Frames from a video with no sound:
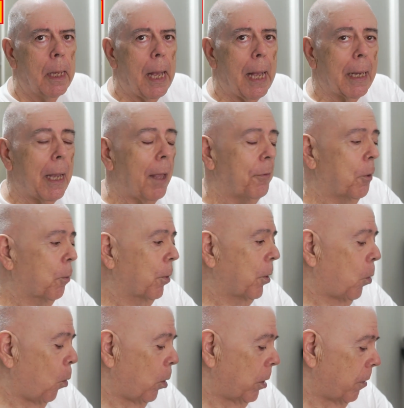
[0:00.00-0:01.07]
I got the
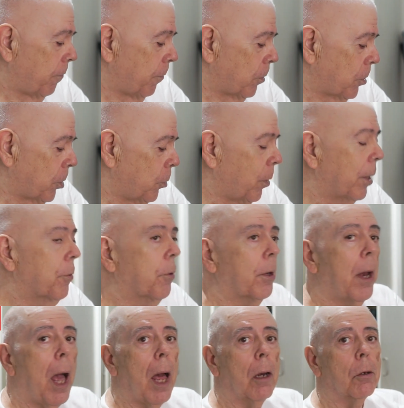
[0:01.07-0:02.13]
recorder for
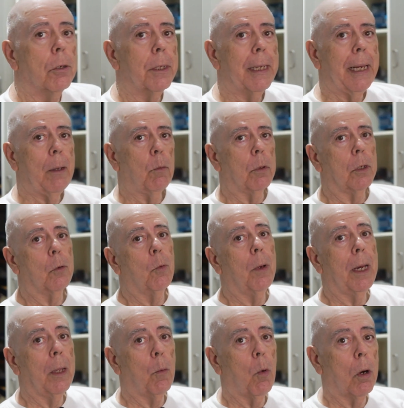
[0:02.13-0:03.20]
$200 and it was
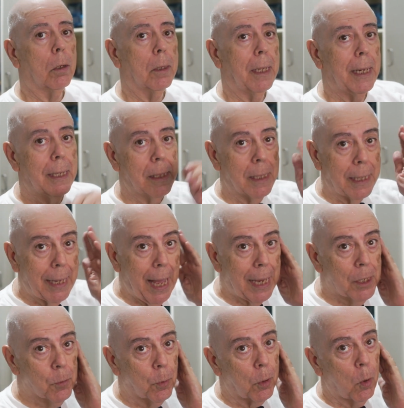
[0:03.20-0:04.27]
really worth it. It's a
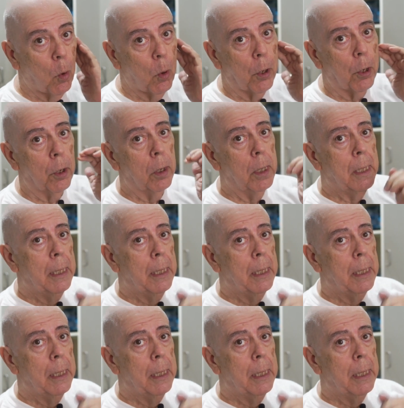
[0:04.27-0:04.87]
nice recorder